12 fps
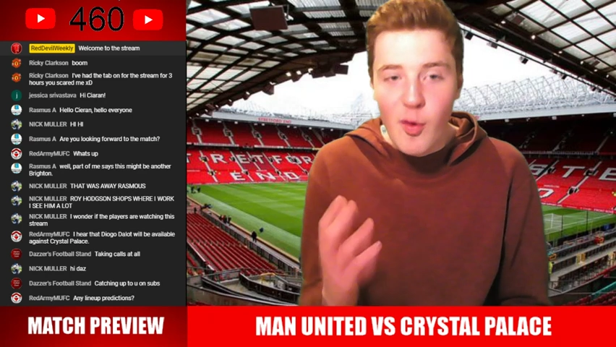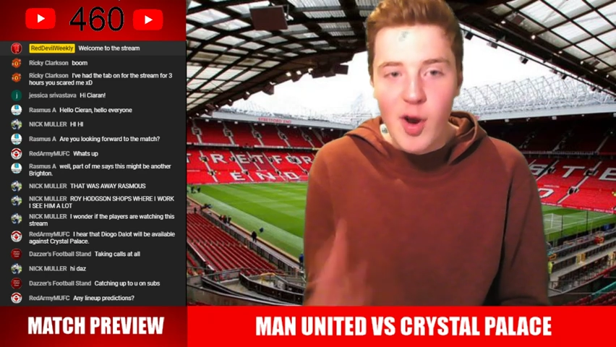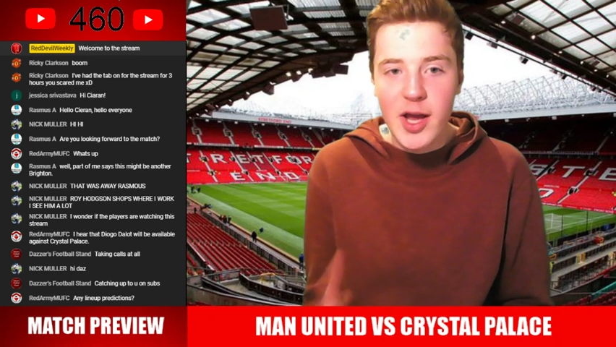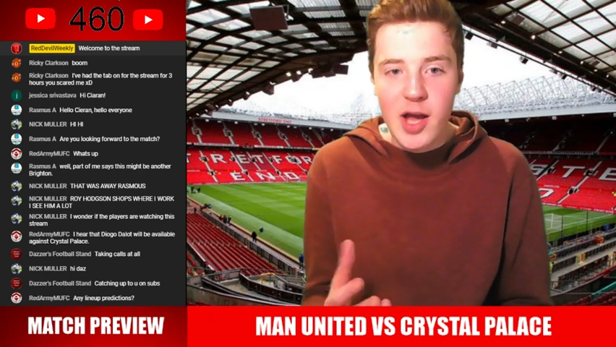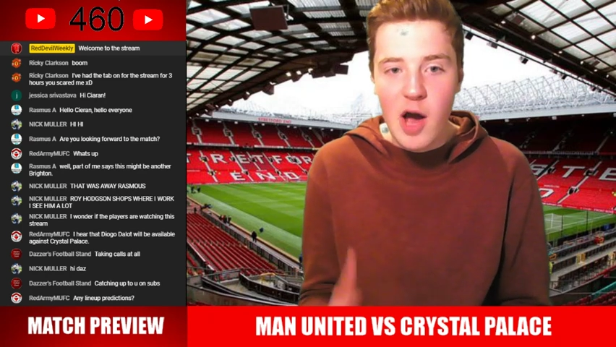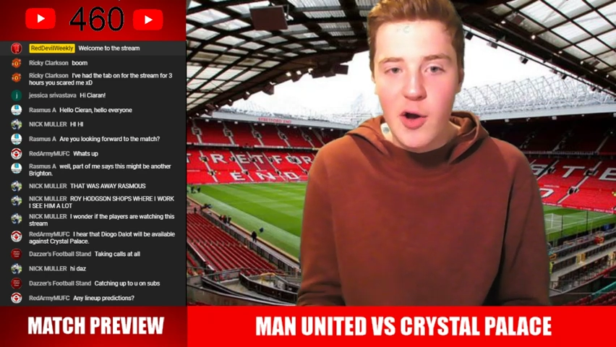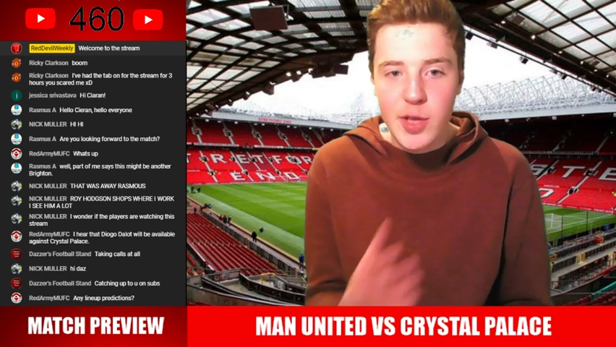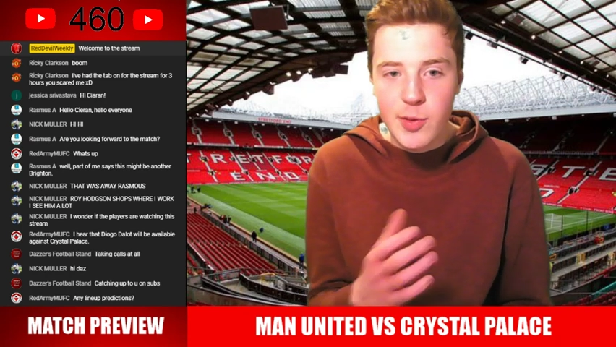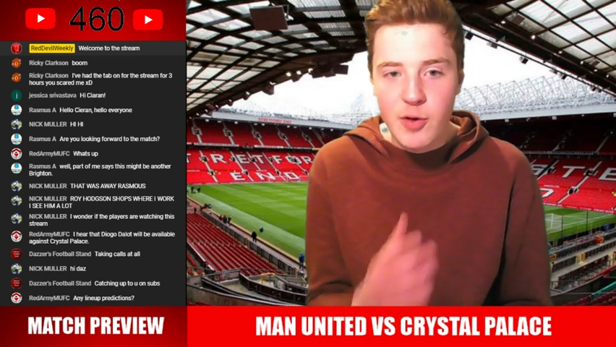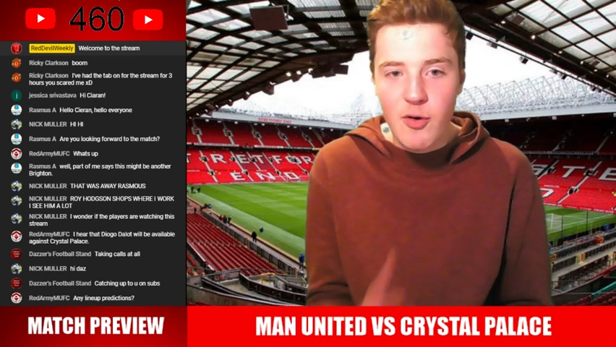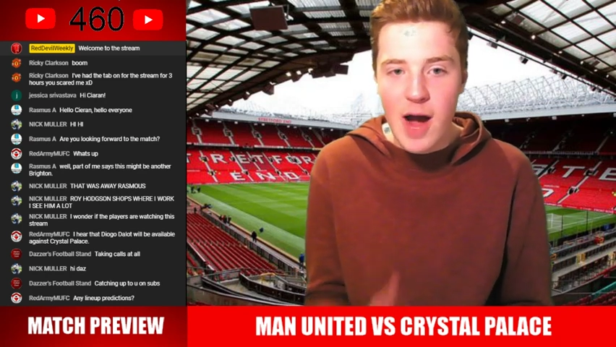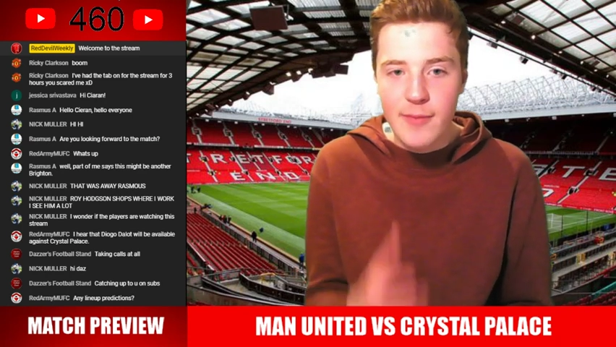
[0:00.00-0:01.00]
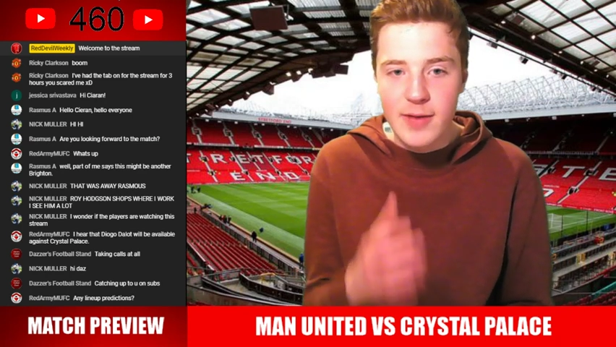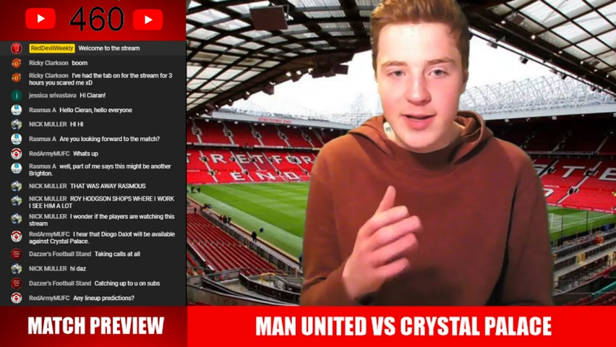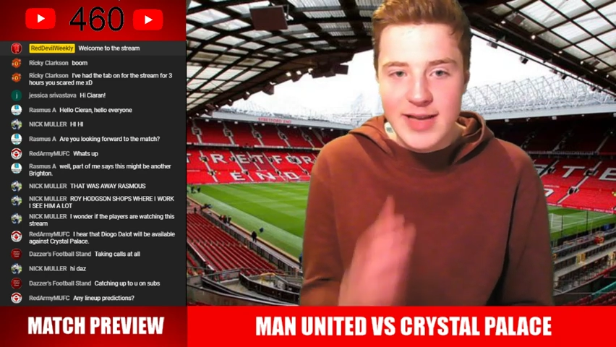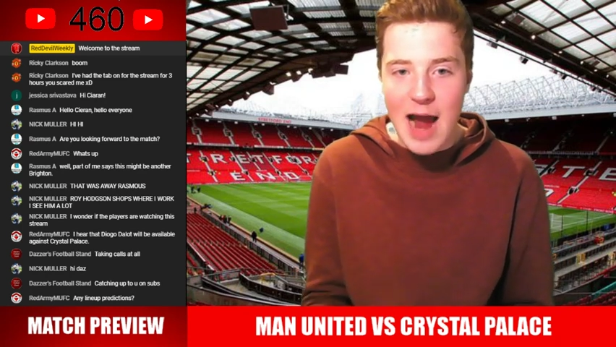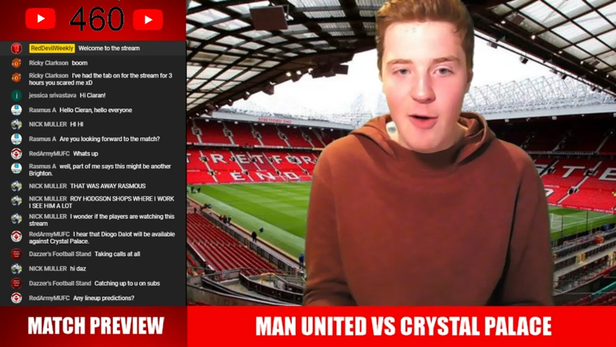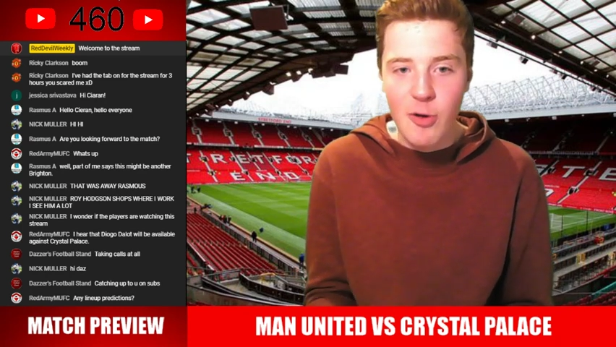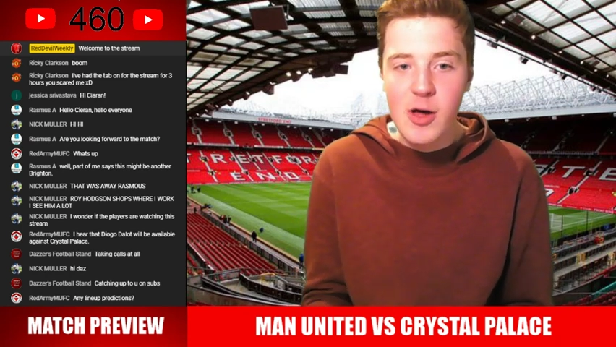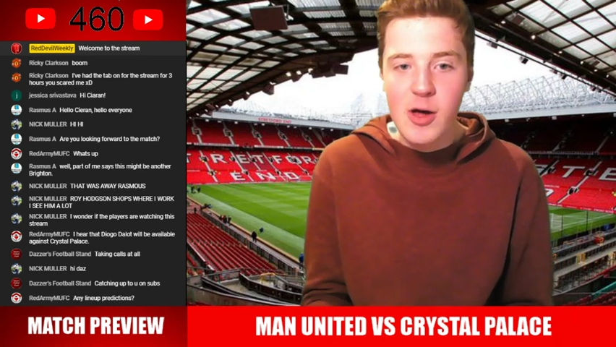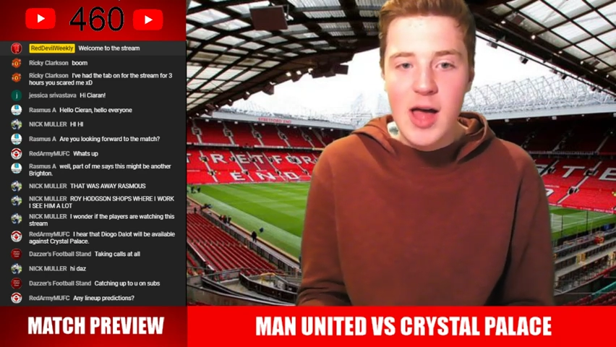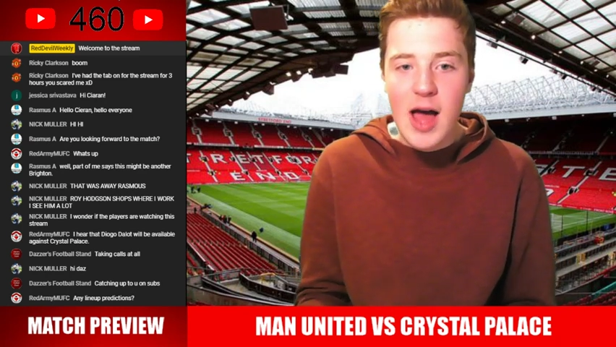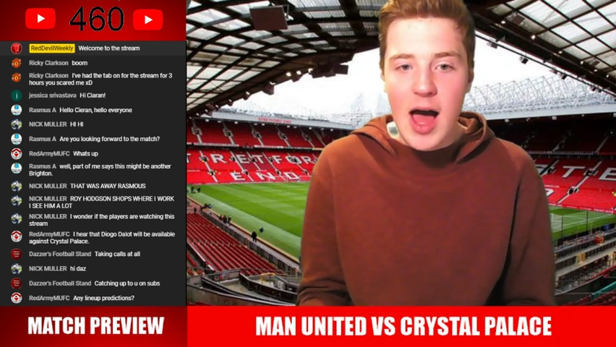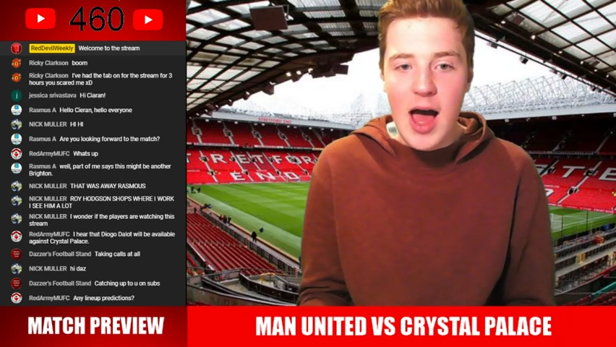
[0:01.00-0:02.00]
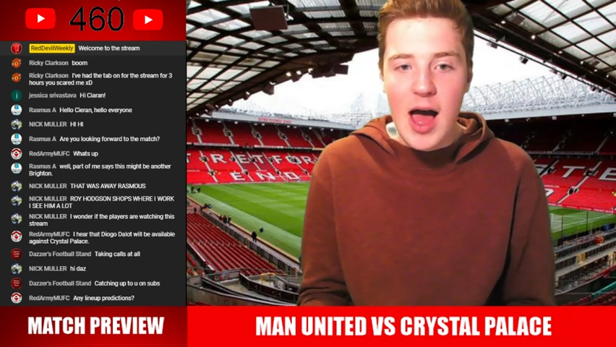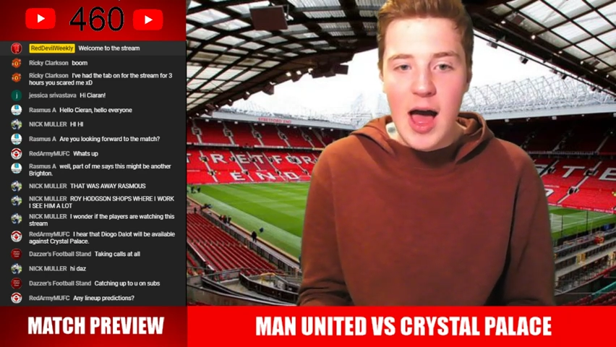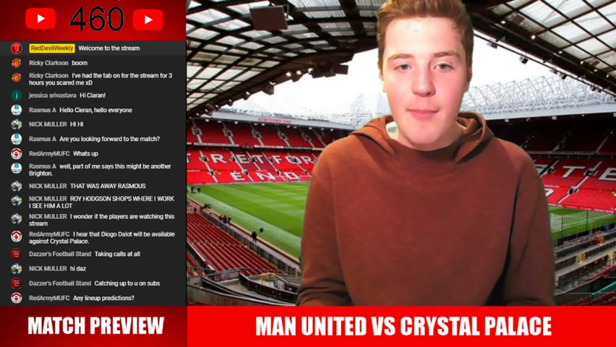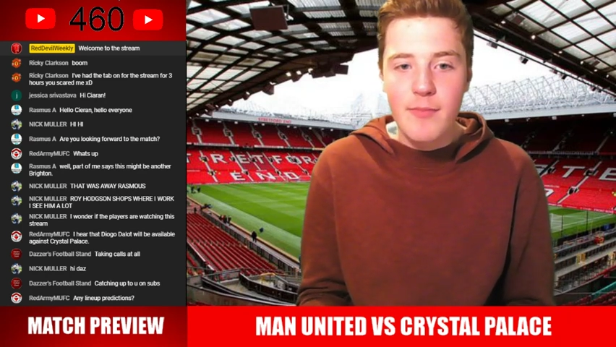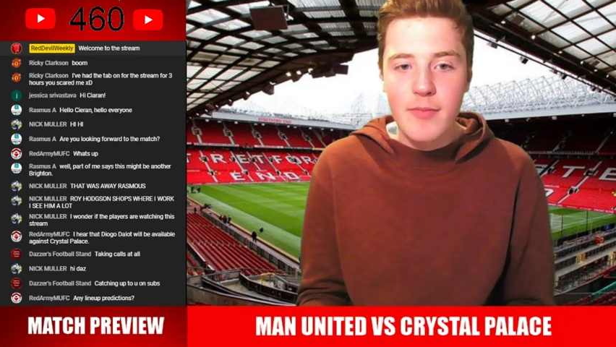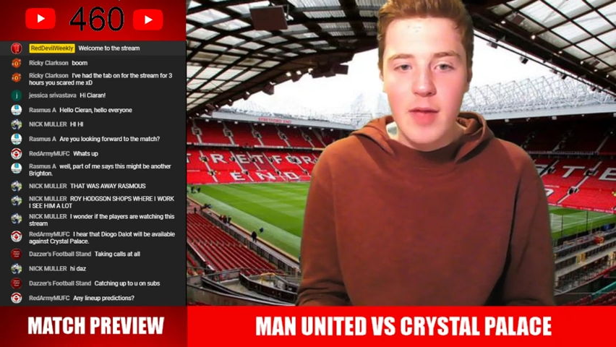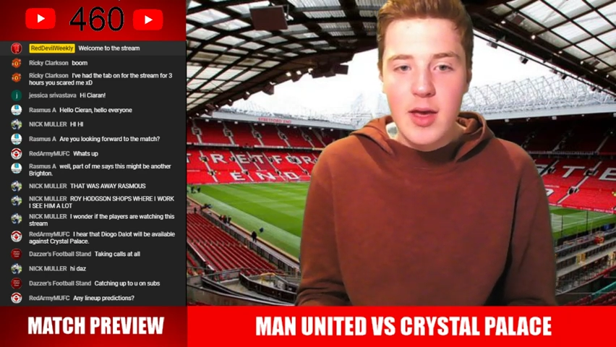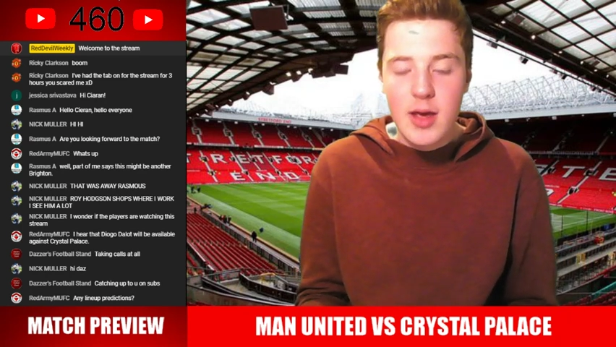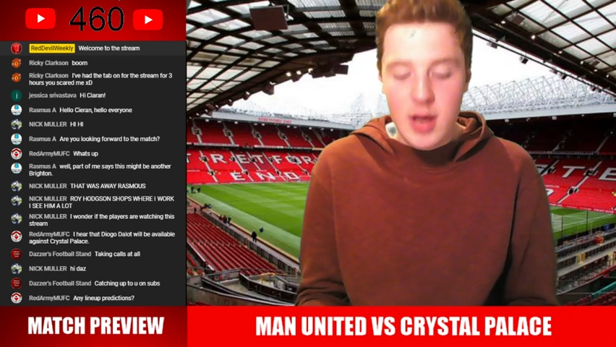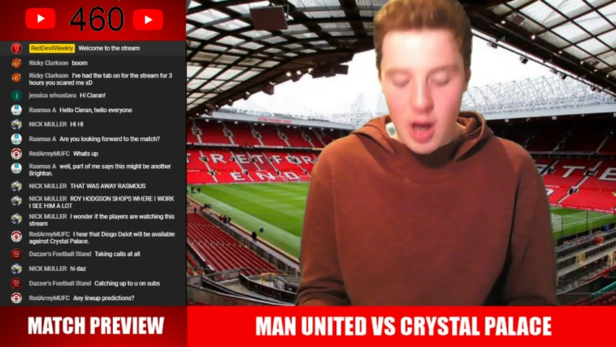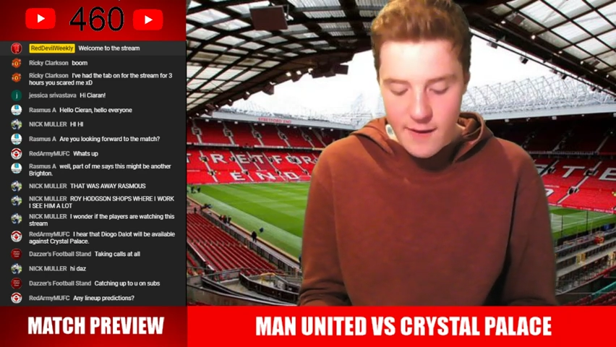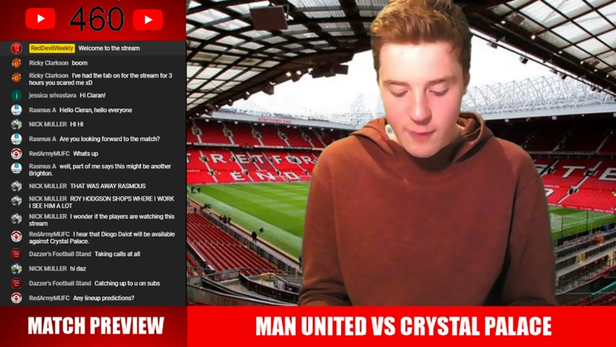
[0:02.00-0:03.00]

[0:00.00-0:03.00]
want to go and subscribe to Daryl, you know,